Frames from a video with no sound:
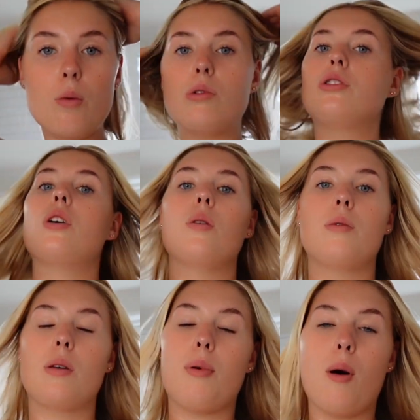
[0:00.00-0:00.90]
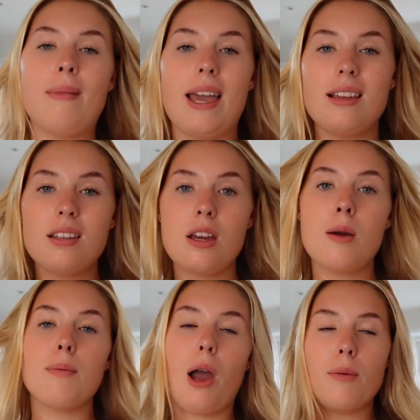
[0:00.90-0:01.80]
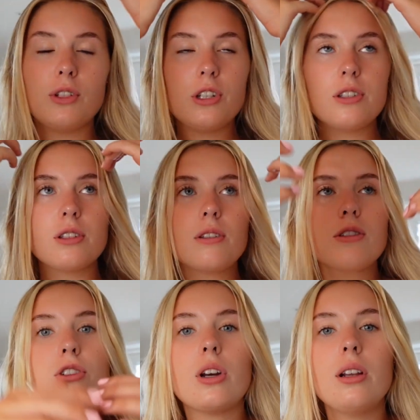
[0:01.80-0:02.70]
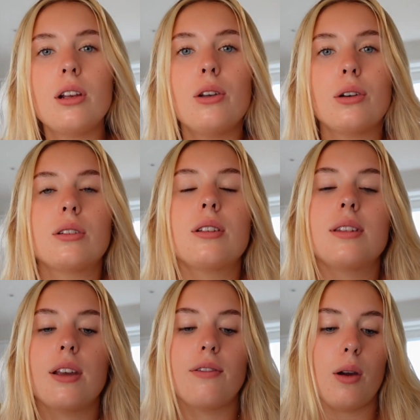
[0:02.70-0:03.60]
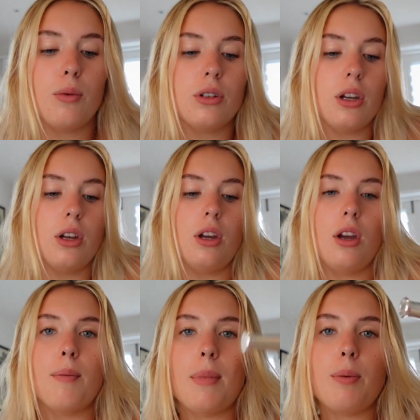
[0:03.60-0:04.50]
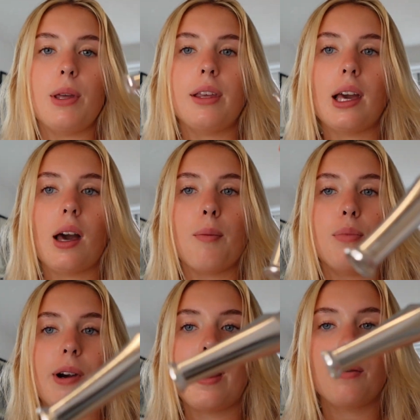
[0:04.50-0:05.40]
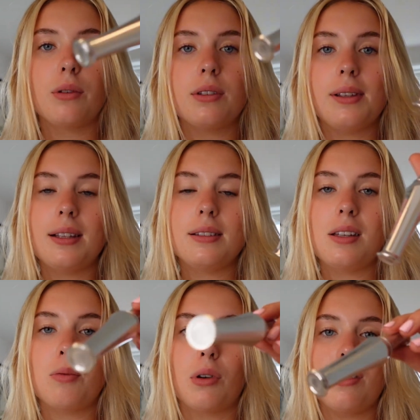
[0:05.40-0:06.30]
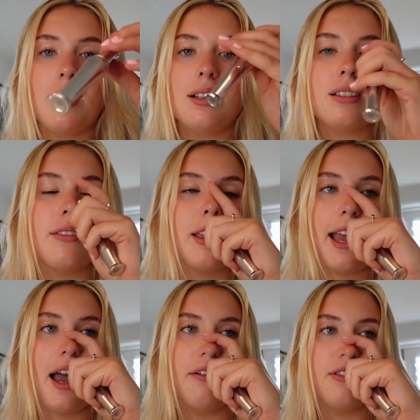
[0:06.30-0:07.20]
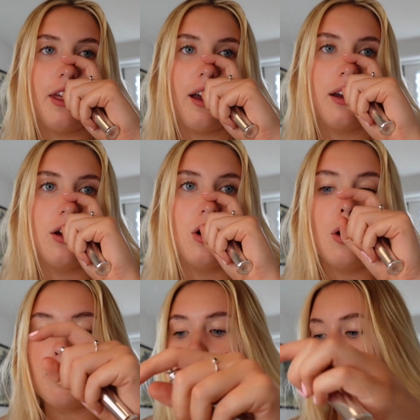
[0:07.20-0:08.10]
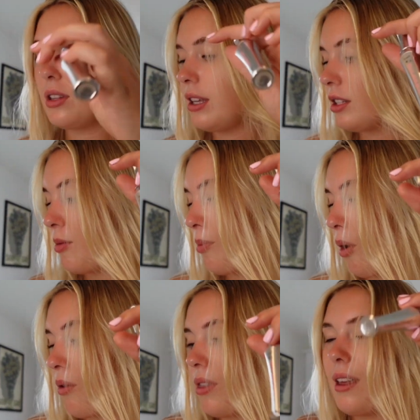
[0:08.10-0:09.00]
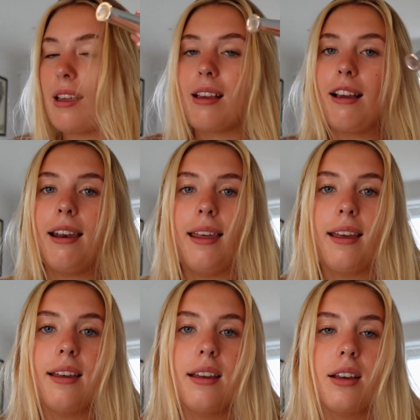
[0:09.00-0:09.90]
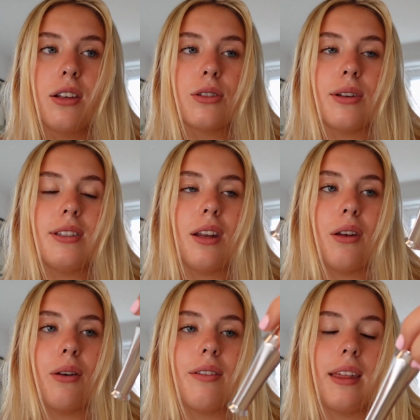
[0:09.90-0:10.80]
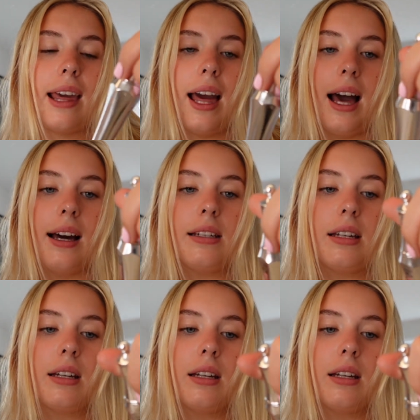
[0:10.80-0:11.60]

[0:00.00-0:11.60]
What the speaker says: would go in with the pomade, but I'm just trying to look to see if I would maybe get a brown tinted one of these if they have that, because these are both in clear, so I didn't know if they had